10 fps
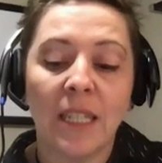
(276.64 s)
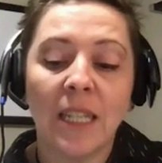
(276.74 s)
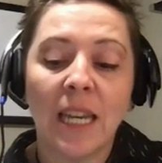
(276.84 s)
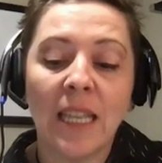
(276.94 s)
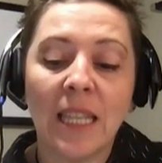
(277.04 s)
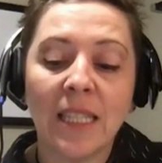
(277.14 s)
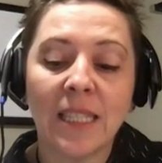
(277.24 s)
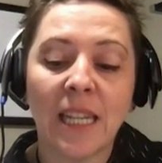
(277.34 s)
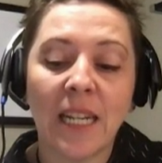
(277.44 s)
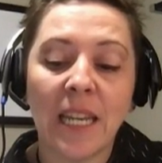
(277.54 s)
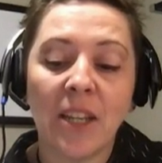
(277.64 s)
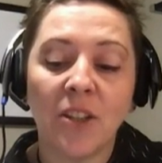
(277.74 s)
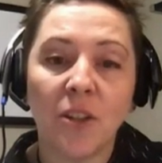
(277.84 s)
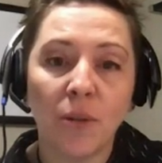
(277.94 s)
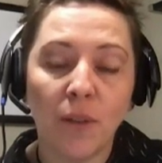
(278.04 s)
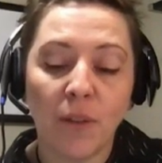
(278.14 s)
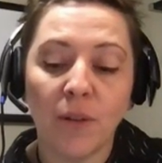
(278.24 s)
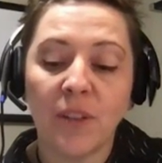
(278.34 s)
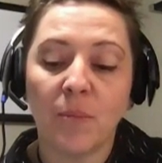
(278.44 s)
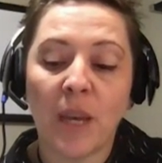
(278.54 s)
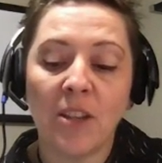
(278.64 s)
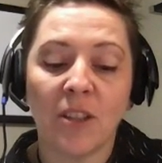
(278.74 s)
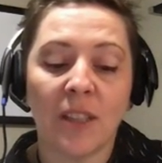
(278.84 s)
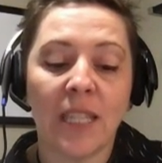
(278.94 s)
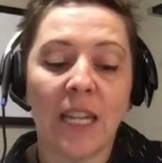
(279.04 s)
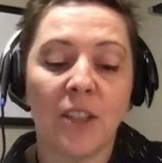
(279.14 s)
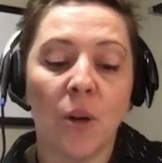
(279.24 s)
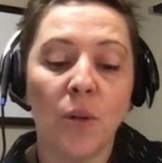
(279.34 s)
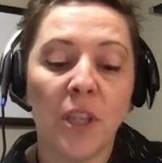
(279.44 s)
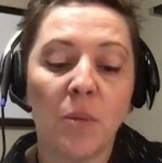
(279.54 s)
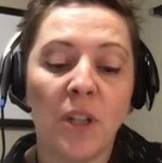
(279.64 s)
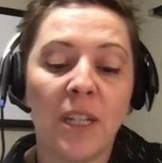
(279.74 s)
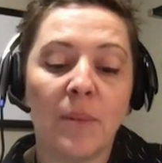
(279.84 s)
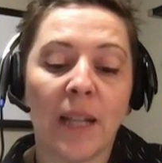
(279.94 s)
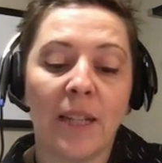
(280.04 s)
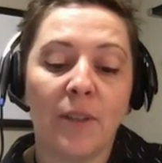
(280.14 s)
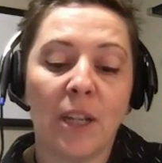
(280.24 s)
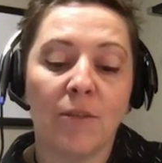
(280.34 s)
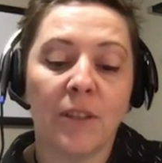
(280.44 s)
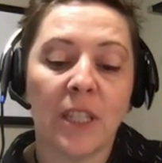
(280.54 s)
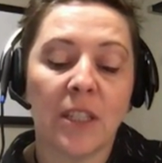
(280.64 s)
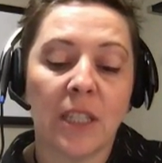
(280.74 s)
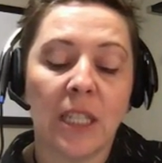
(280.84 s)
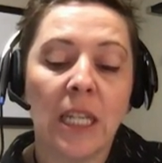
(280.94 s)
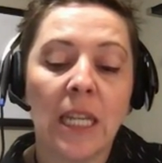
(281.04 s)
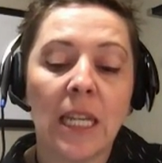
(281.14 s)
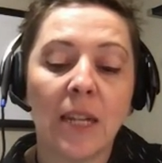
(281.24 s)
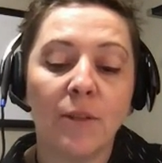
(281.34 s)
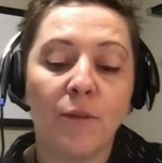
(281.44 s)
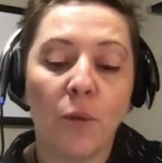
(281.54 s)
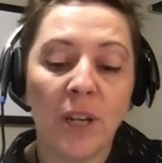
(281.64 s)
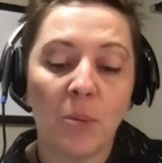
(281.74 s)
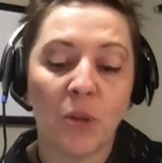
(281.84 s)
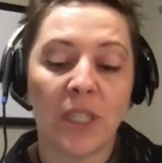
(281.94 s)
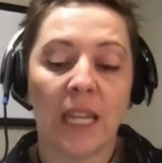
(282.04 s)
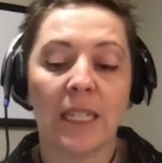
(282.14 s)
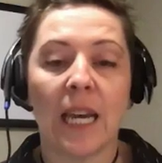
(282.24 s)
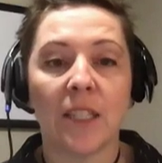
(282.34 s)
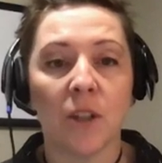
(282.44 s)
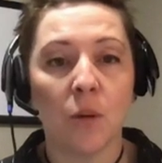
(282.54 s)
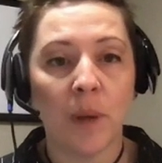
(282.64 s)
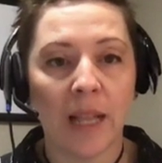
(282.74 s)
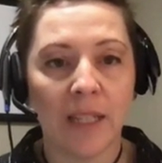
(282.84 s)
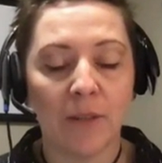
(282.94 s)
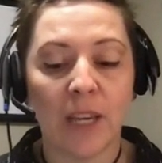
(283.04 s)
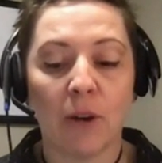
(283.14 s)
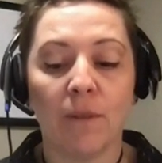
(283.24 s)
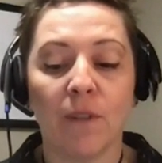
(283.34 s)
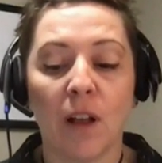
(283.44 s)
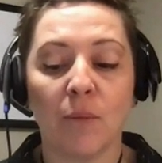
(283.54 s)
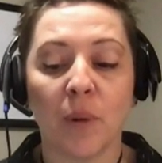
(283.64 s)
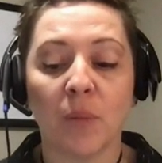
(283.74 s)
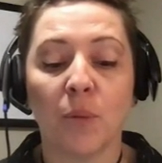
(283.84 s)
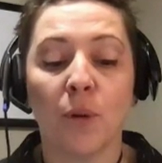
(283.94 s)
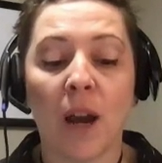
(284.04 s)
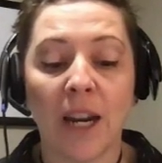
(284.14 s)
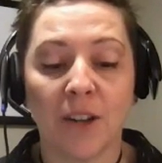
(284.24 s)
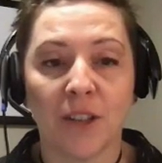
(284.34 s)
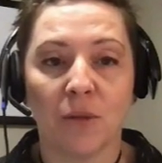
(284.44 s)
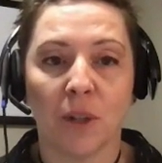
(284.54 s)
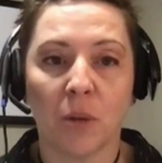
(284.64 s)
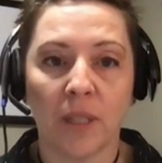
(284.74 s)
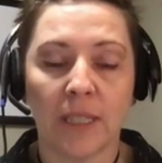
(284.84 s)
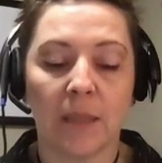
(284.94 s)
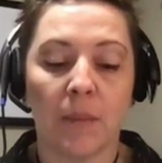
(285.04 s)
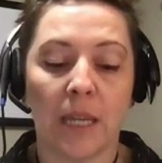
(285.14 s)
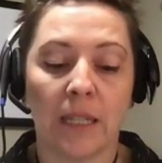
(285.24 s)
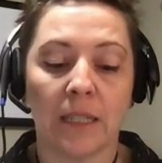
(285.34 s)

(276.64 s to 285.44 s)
In this study, 2/3 of patients had no community palliative care physician and 40% had no palliative care involvement prior to requesting MAiD.